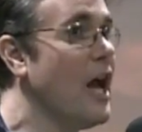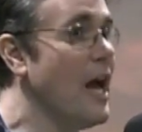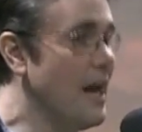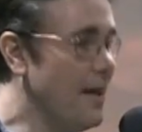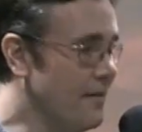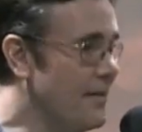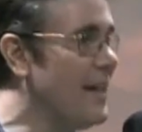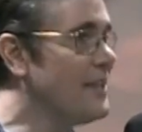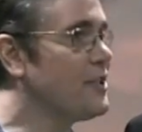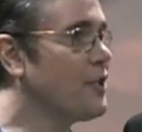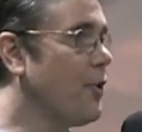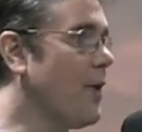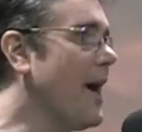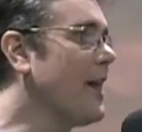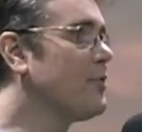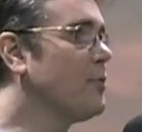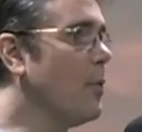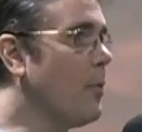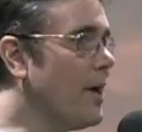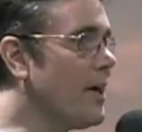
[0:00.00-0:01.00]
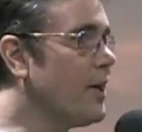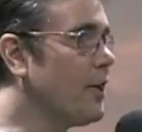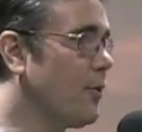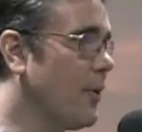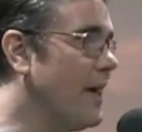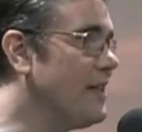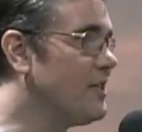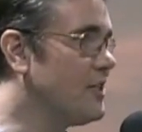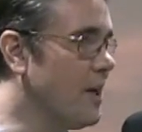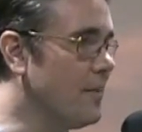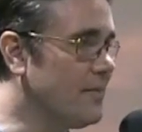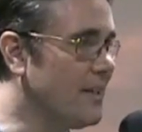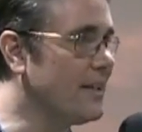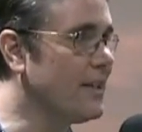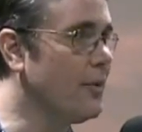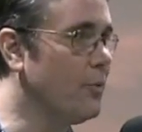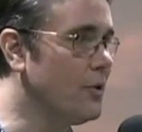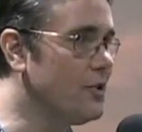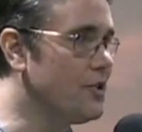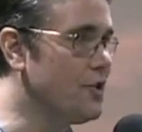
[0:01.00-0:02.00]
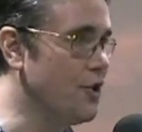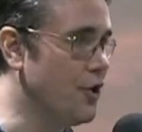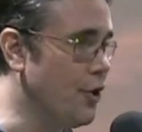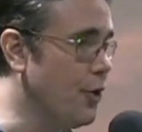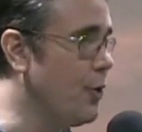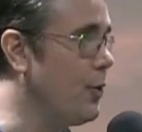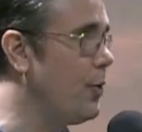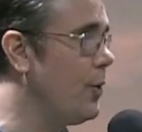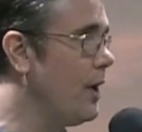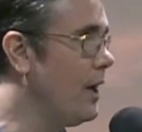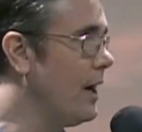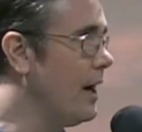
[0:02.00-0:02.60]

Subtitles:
That's correct. We wanted to create something that was new,